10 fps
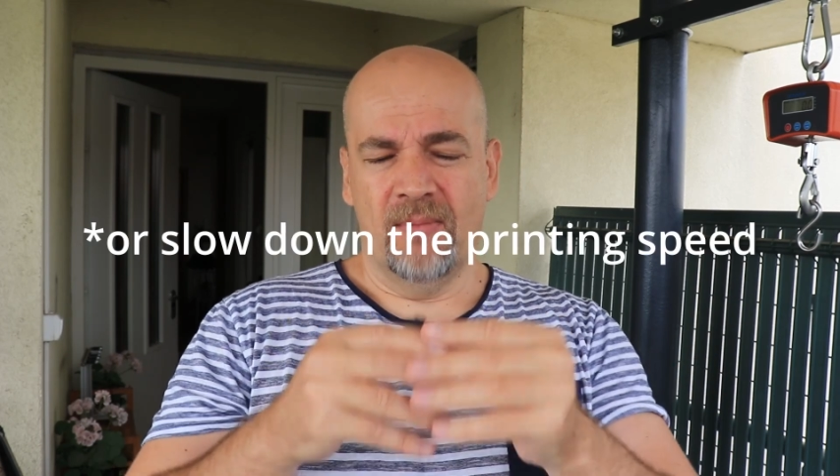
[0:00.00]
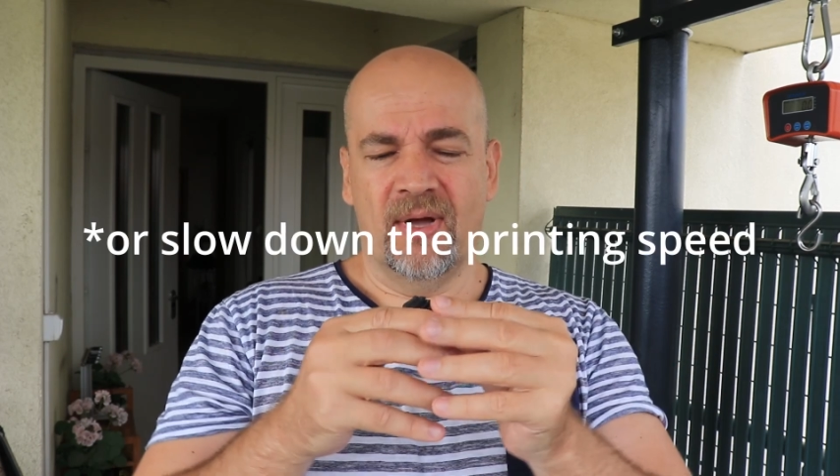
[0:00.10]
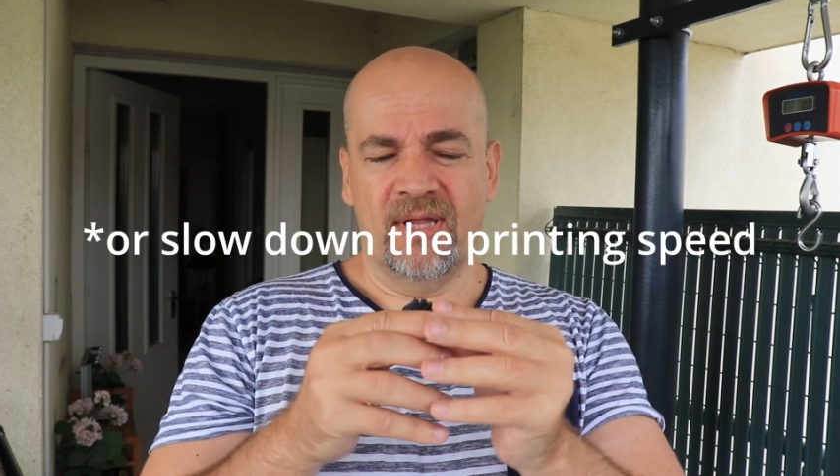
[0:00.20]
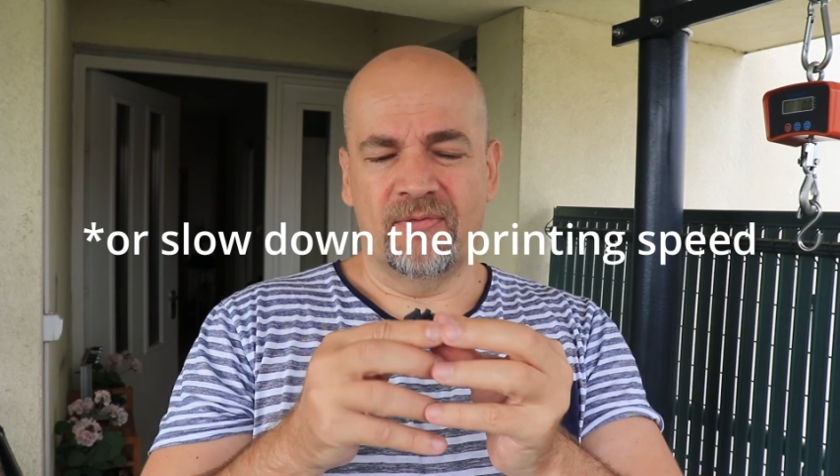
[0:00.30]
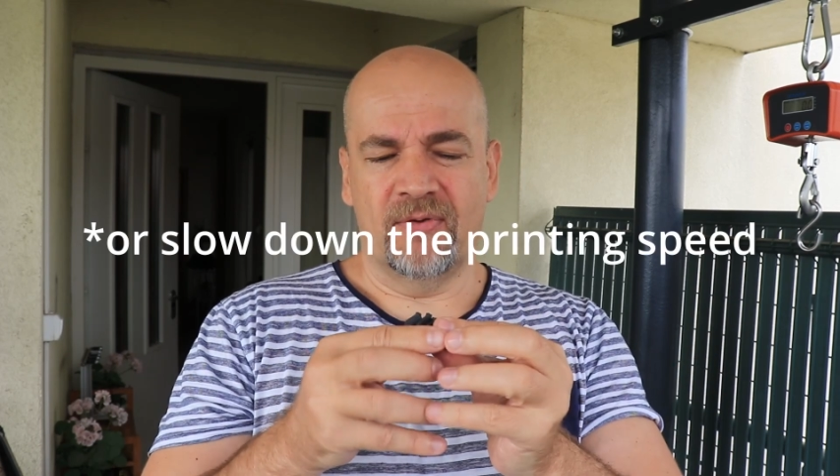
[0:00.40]

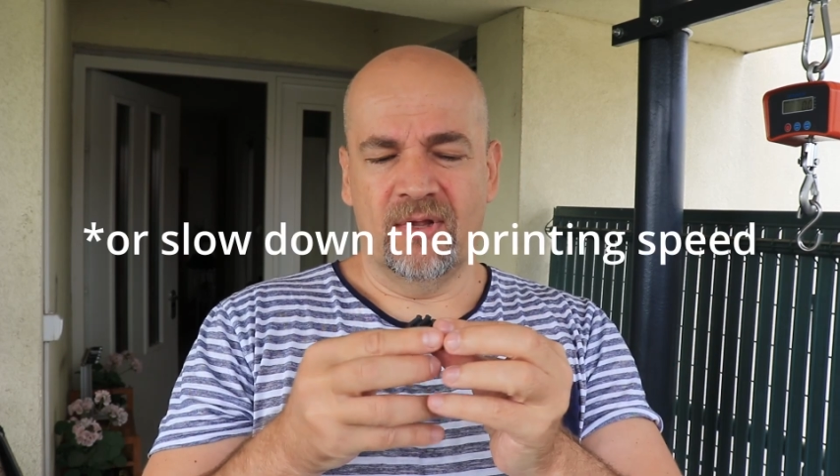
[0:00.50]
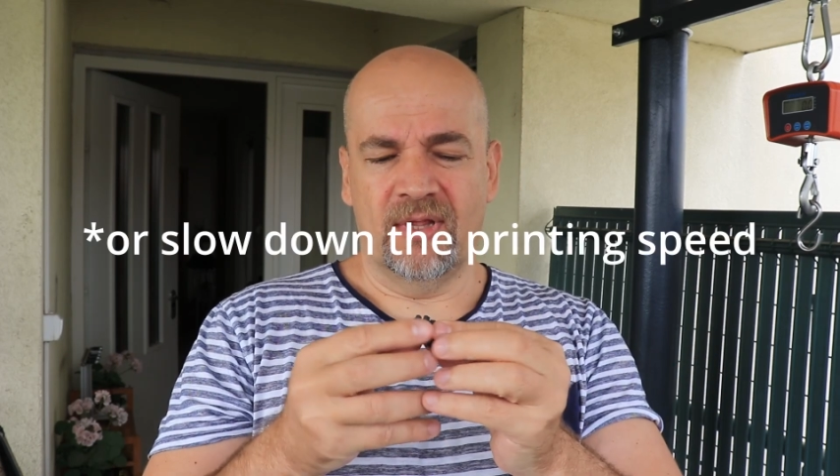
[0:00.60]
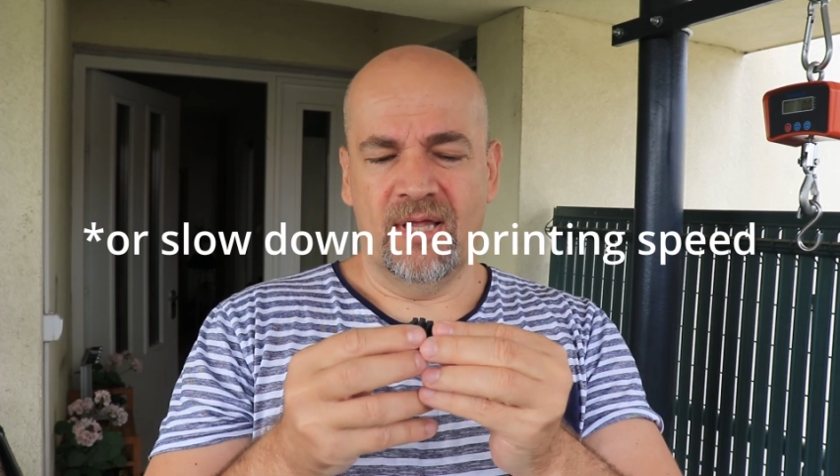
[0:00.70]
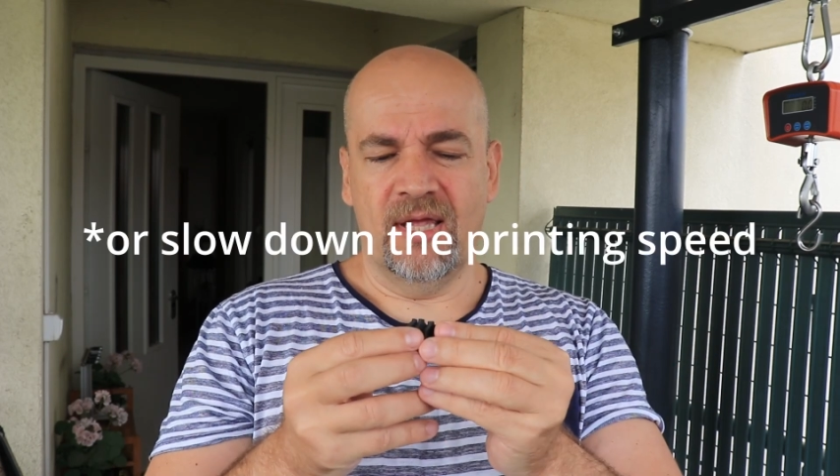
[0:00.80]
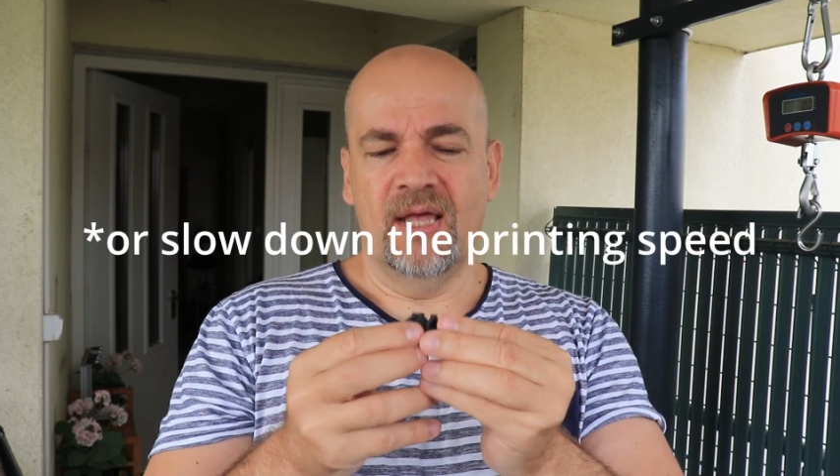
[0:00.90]
but
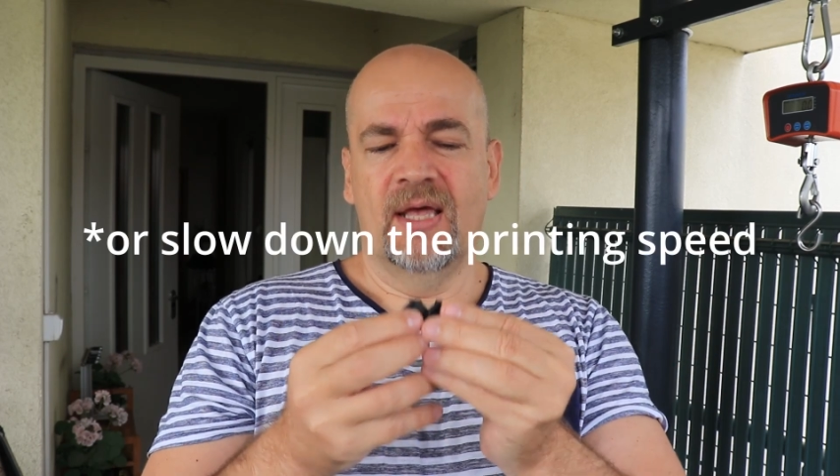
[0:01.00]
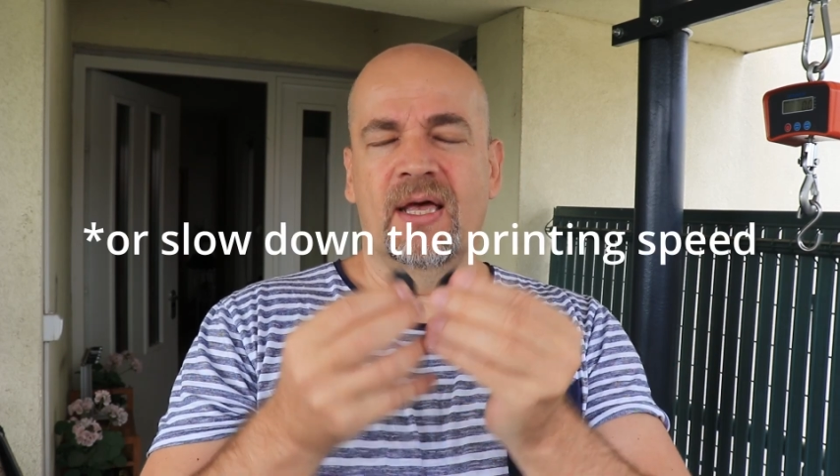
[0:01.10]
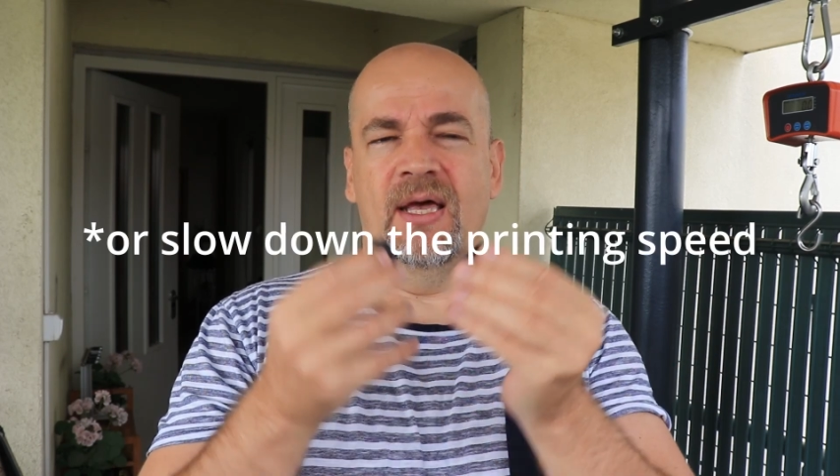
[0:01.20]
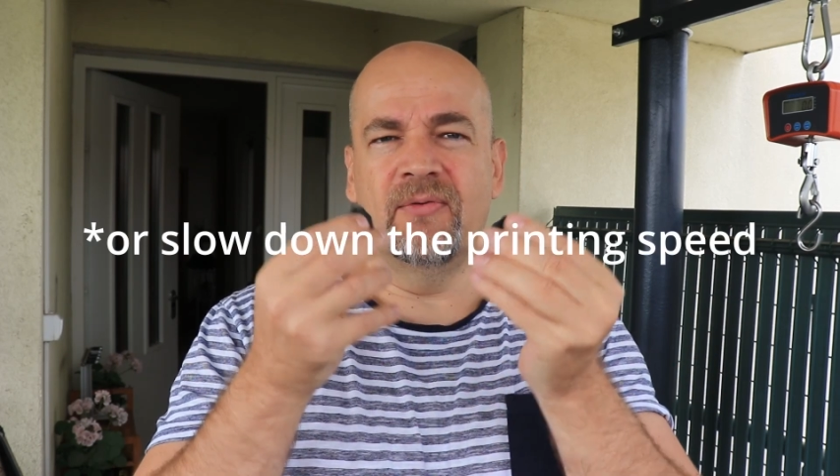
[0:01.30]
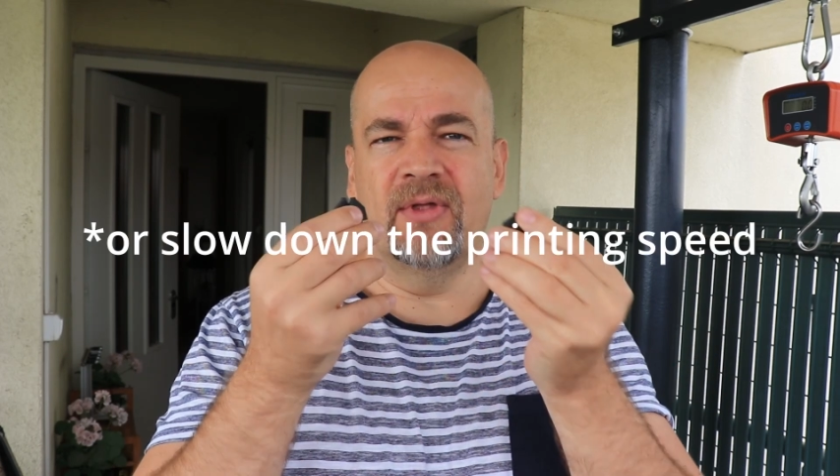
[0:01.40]
definitely,
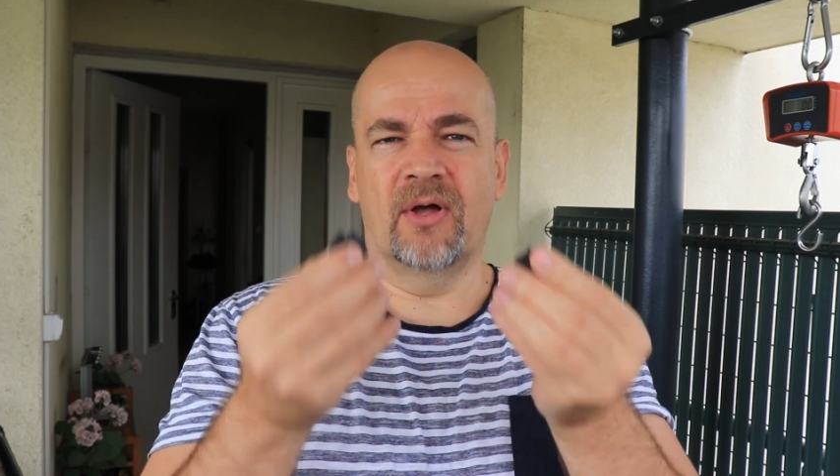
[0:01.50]
uh,